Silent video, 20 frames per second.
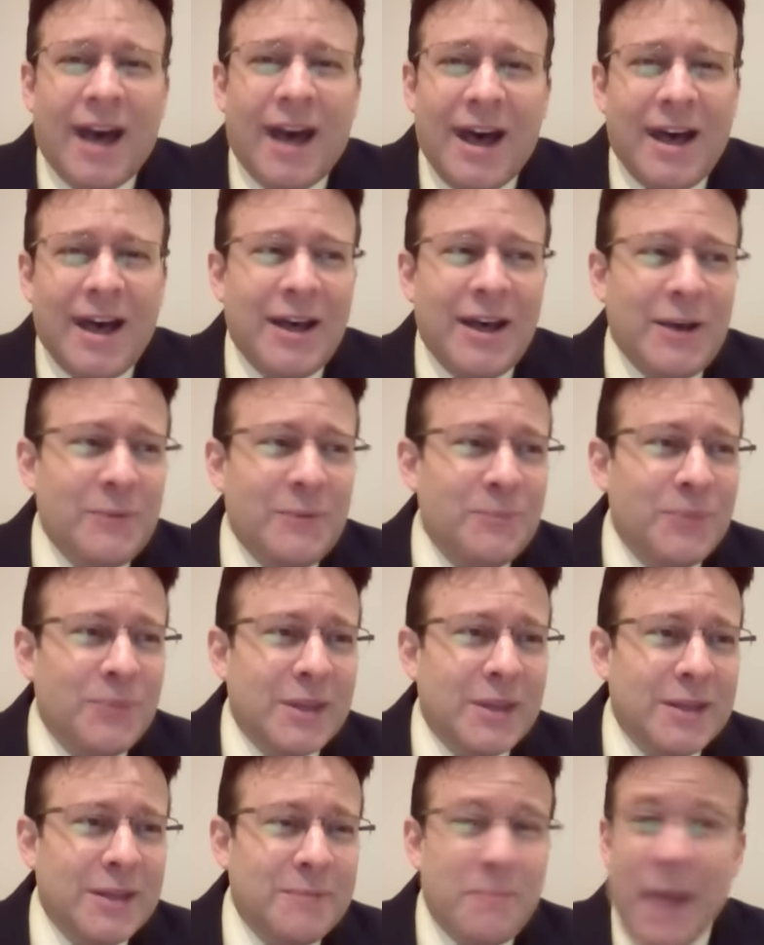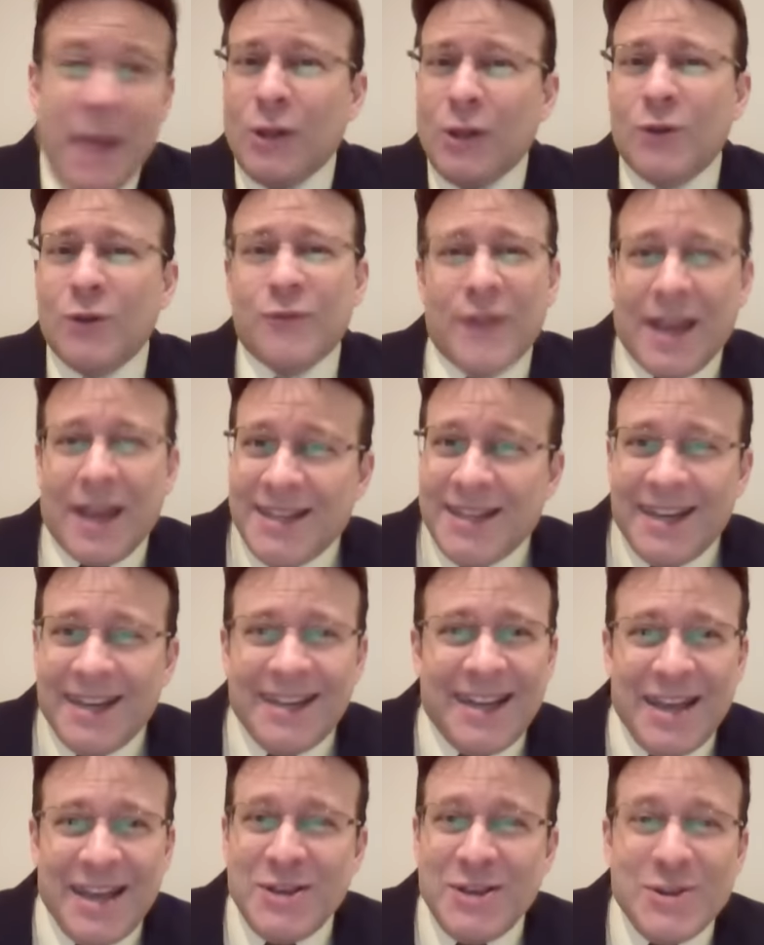Baylor fan.
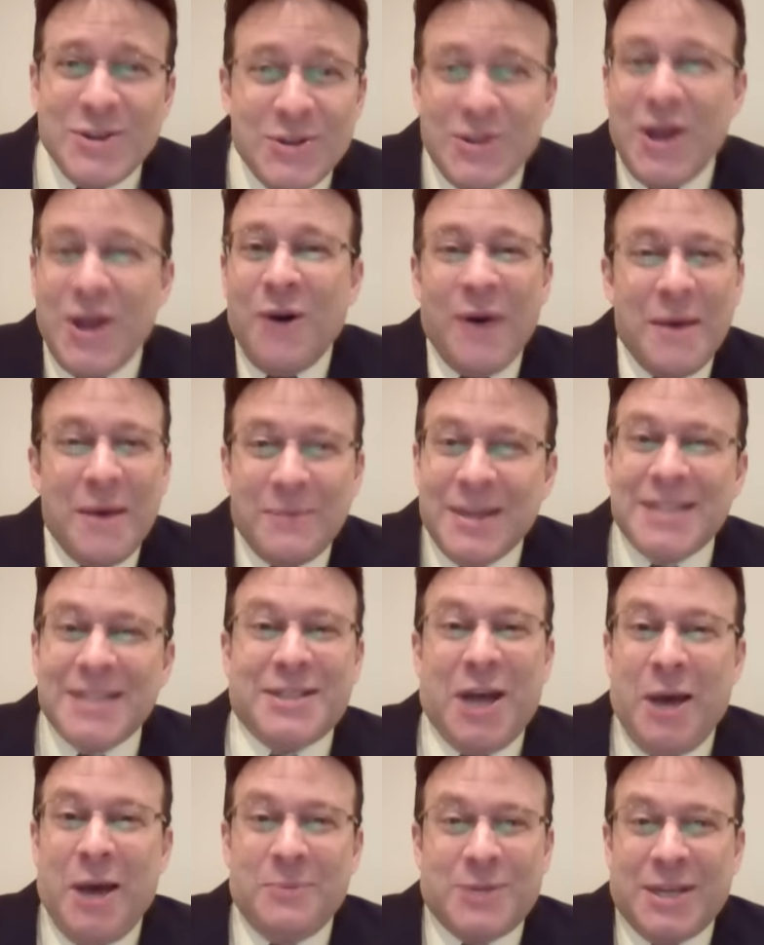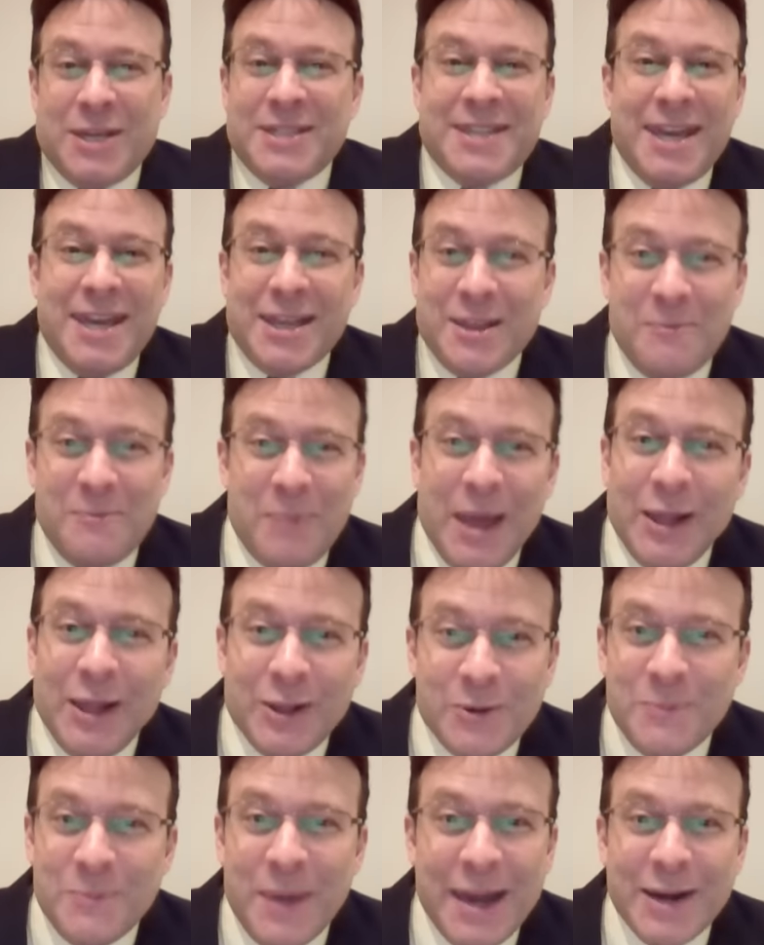You know how many times I take the
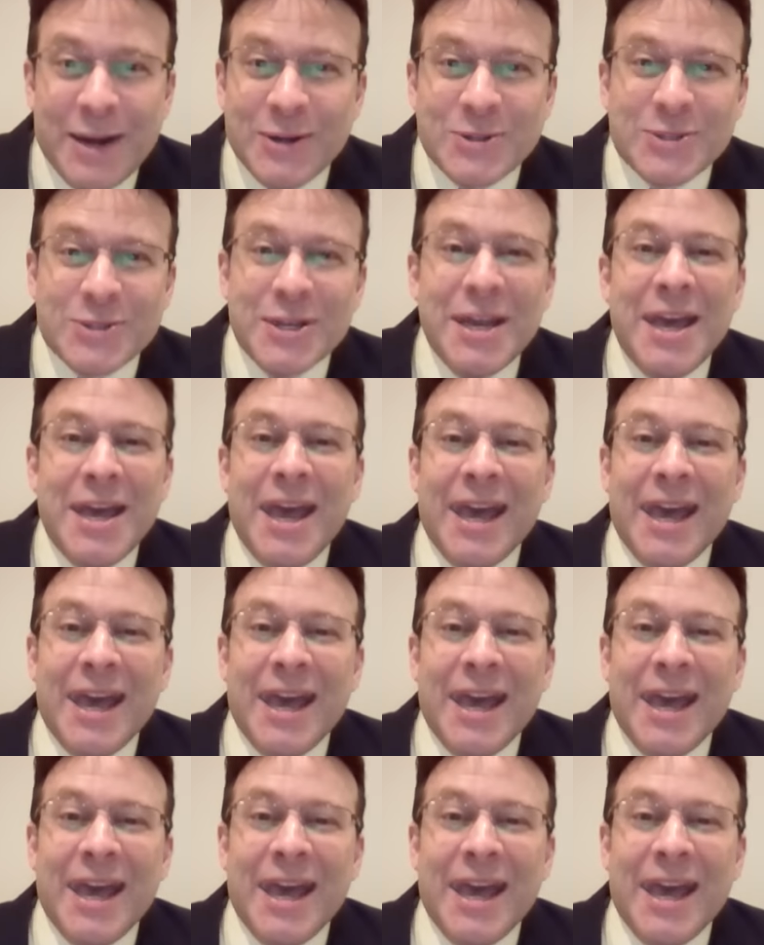Baylor Bears,